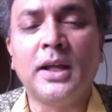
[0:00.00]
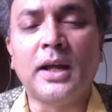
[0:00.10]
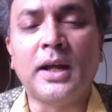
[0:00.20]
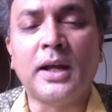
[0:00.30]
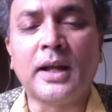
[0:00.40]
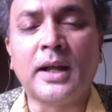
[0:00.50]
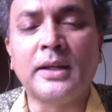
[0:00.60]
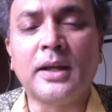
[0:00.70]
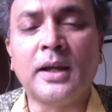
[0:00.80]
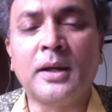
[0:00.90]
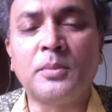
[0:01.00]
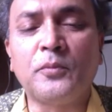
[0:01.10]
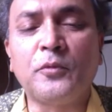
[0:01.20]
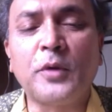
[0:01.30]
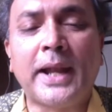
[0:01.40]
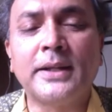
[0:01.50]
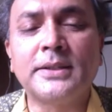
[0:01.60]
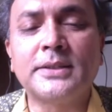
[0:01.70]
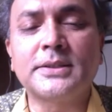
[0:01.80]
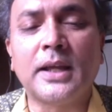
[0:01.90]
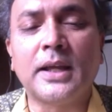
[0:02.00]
uh, friends